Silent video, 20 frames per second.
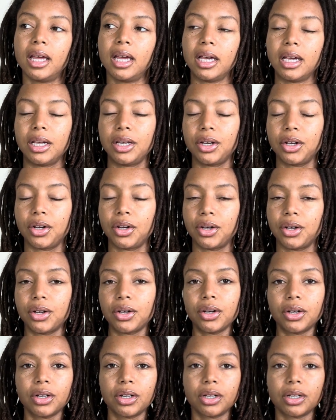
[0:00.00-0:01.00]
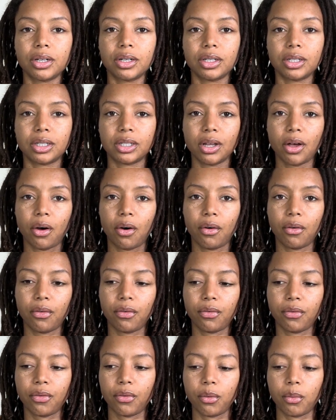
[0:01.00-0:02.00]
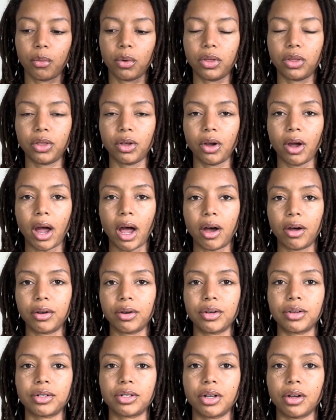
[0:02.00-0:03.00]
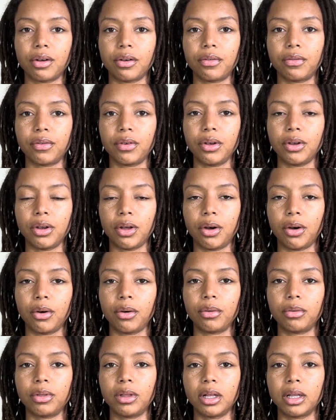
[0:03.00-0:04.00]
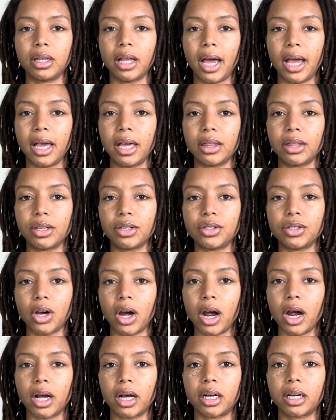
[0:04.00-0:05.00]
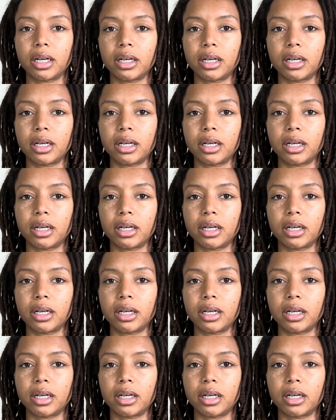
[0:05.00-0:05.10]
inner self with your outer self, you know, the light and the dark